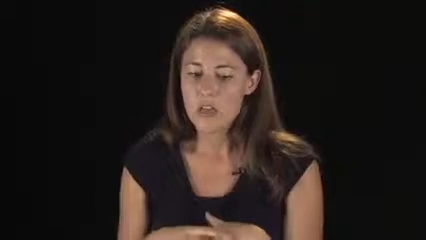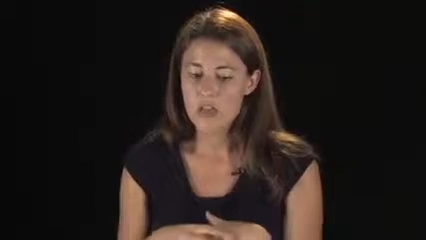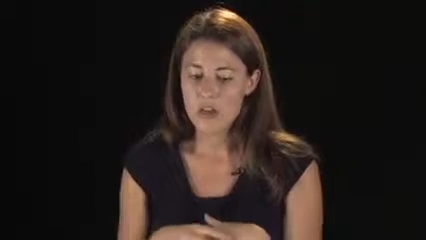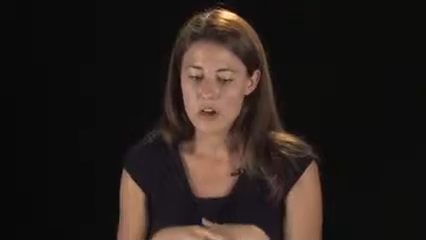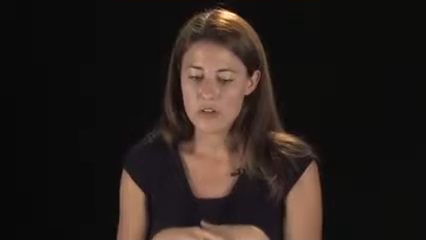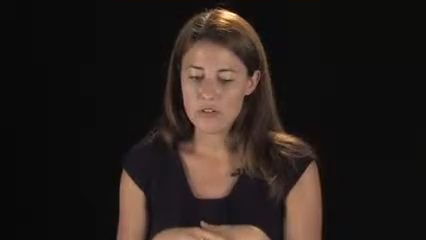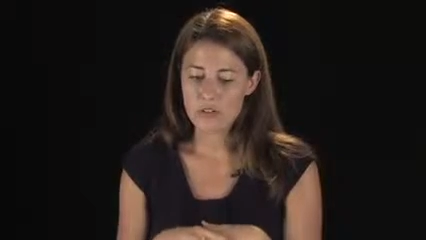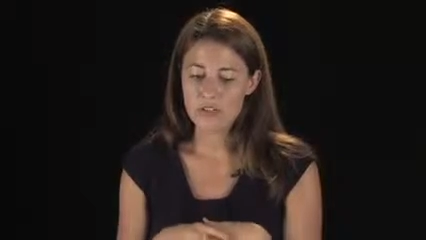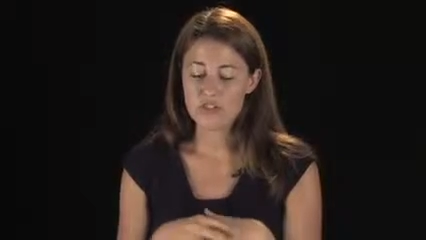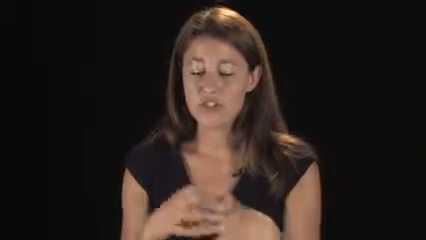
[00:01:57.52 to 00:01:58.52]
there's
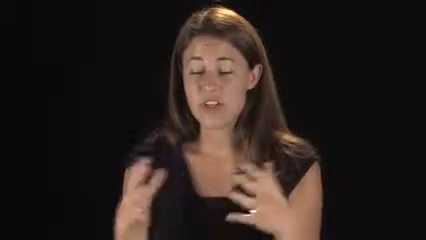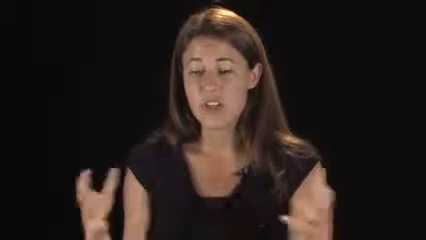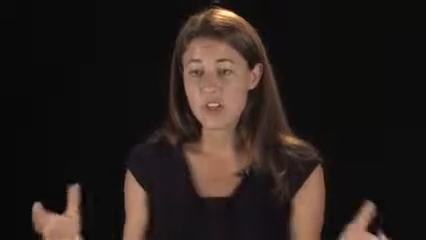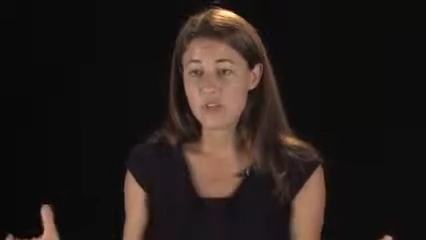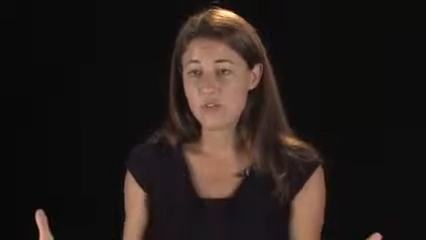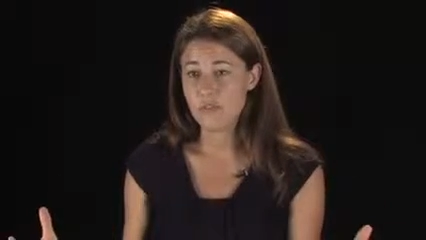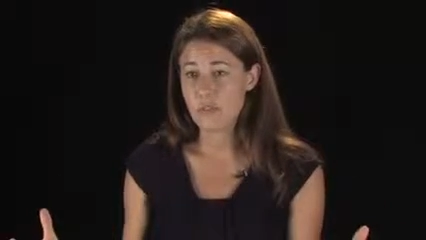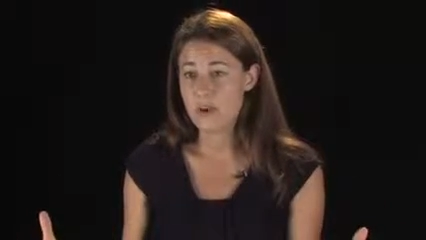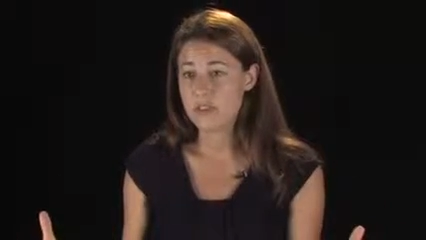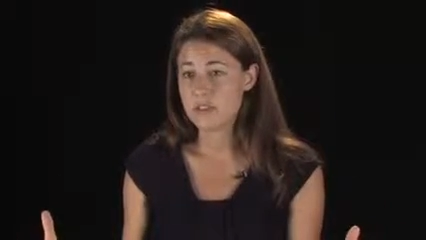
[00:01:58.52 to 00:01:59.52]
this genetic
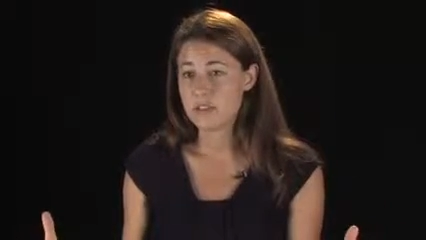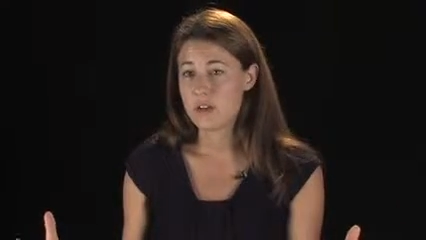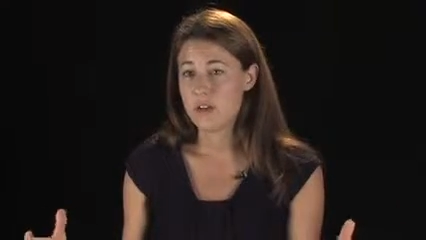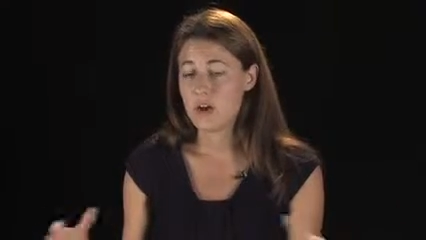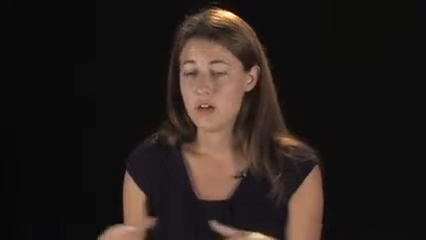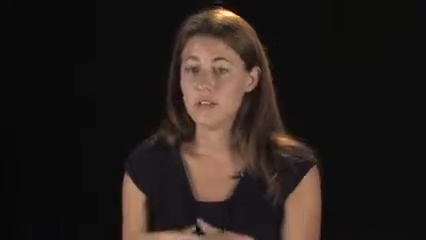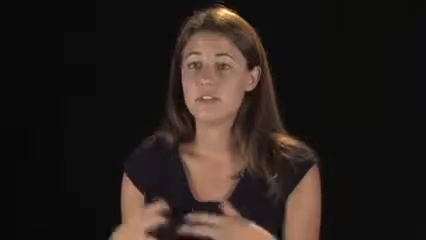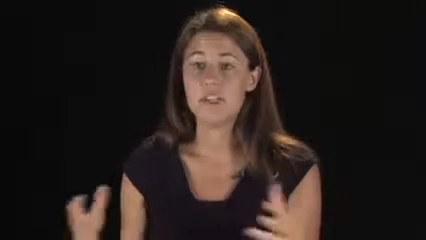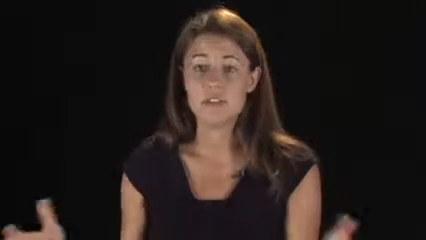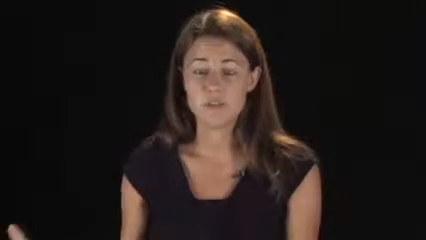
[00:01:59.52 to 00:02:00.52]
influence on
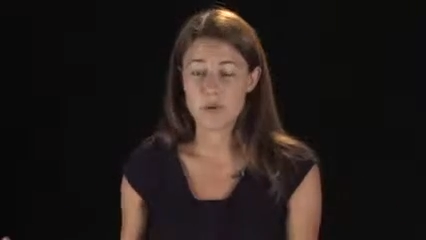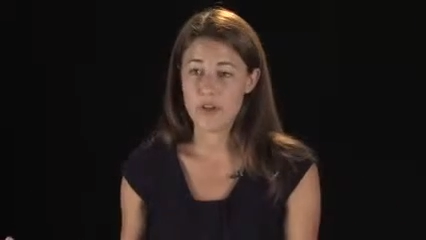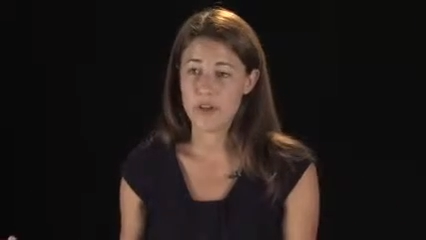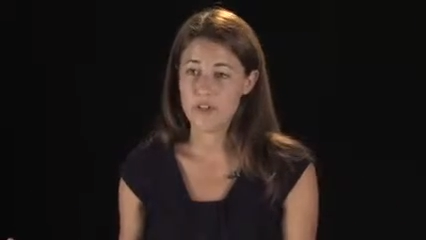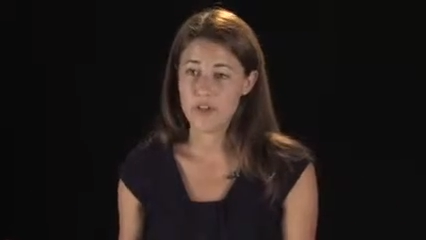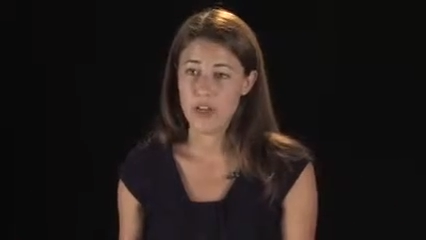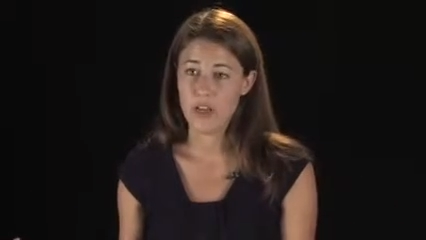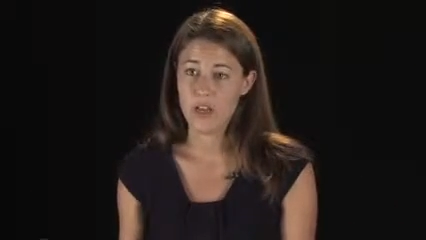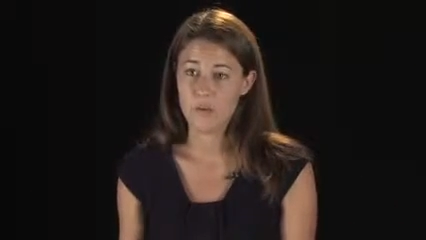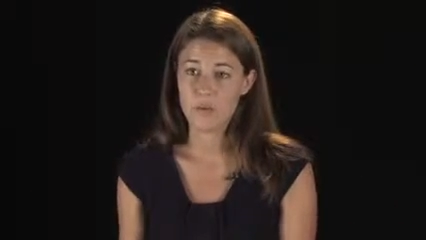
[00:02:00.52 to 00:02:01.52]
teen smoking and
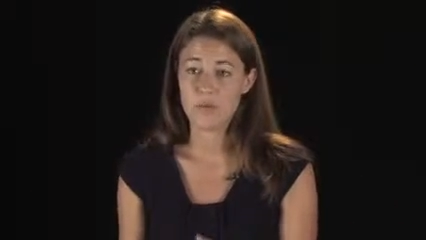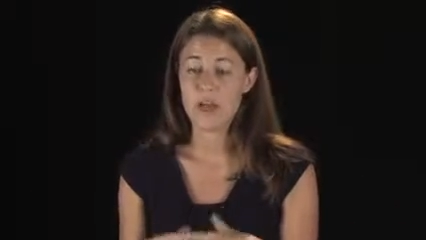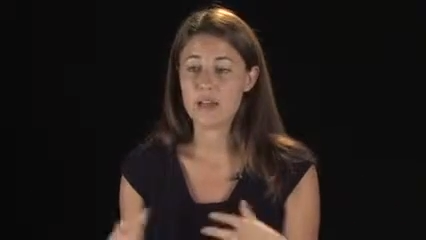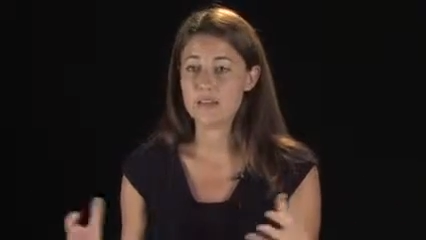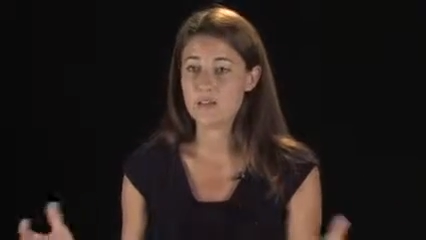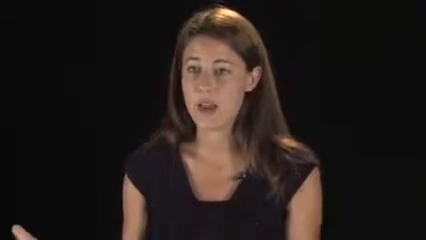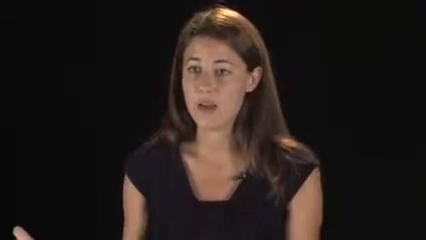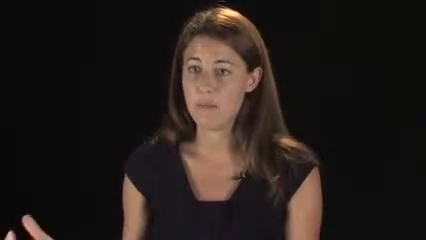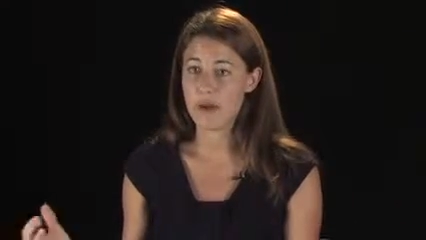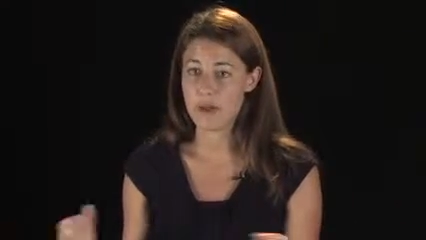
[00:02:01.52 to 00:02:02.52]
drinking, which we
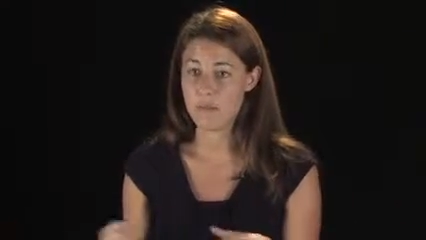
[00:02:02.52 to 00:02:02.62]
estimated by